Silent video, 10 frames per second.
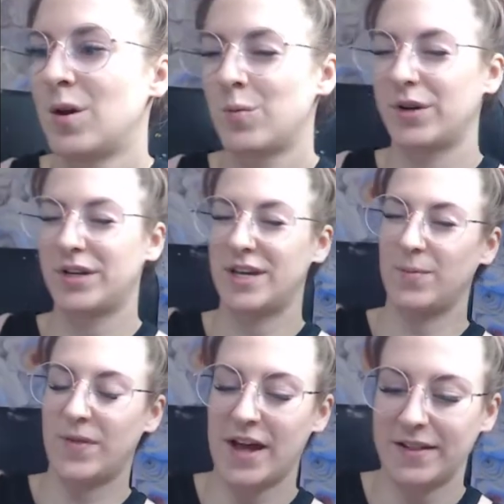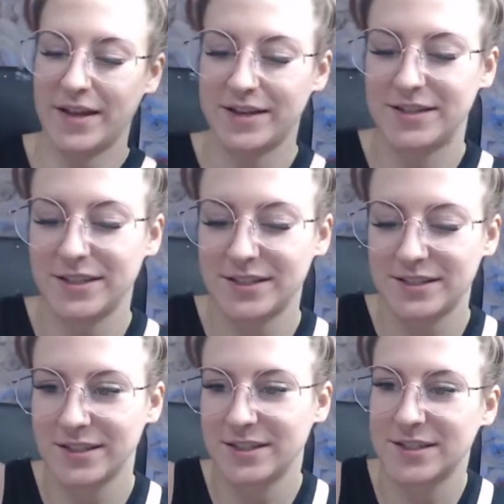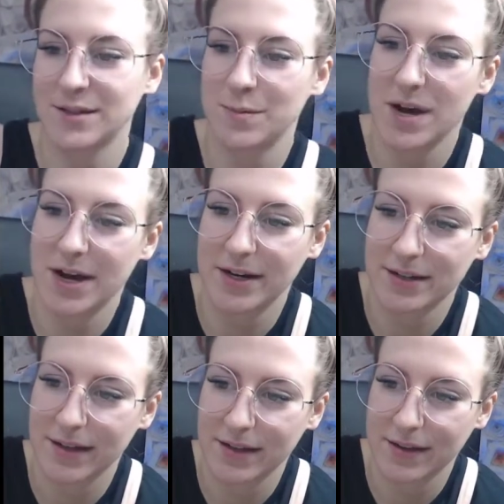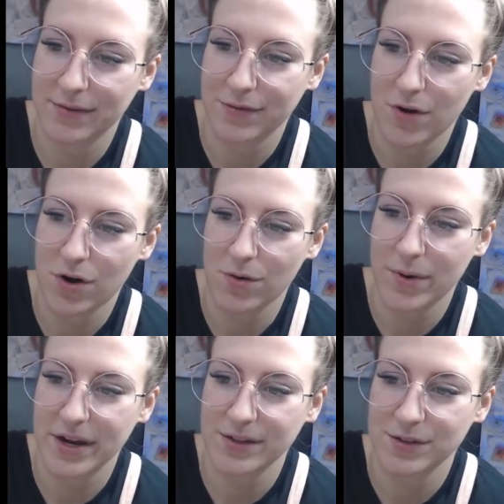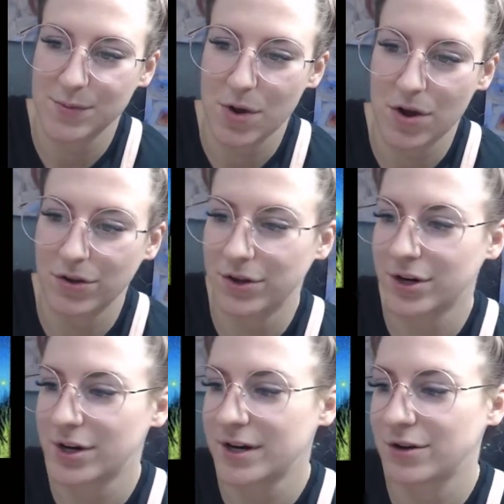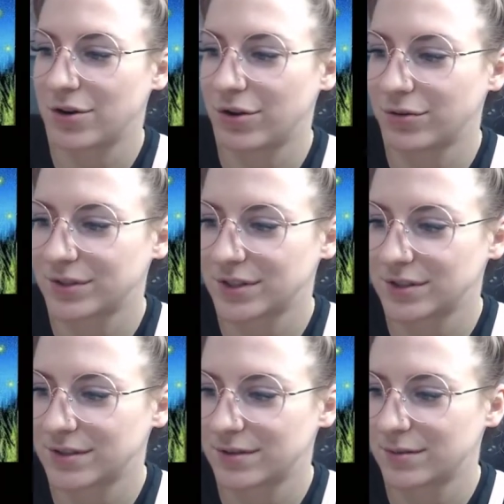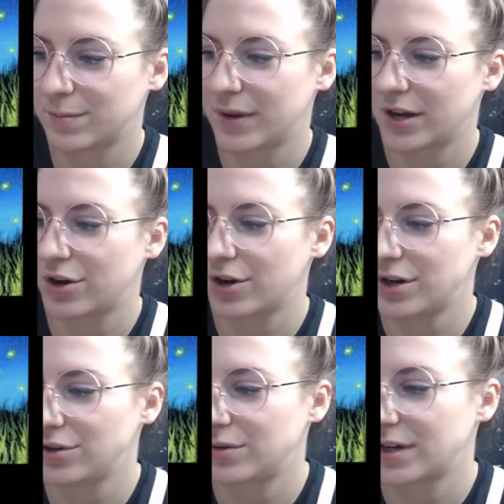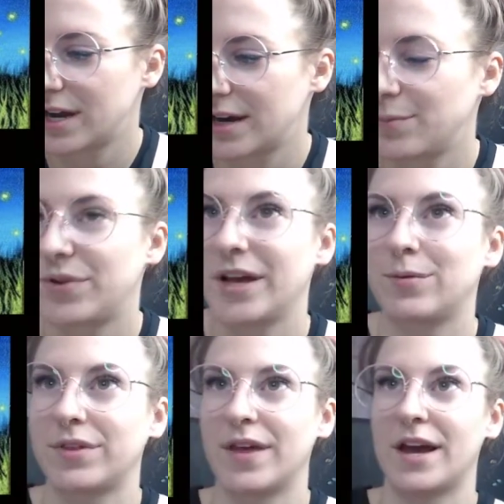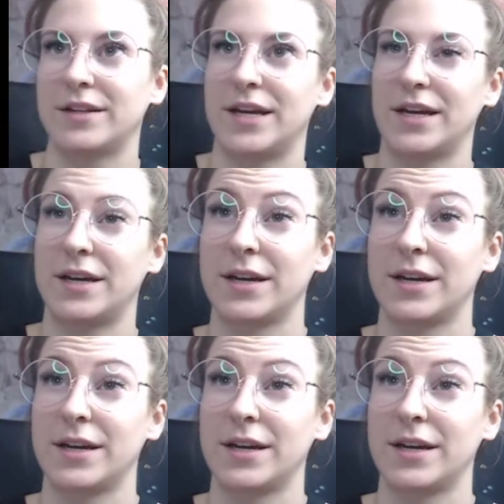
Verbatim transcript: But keep that like distance in mind, like that far away is smaller and close is bigger, and you can kind of play with that. Like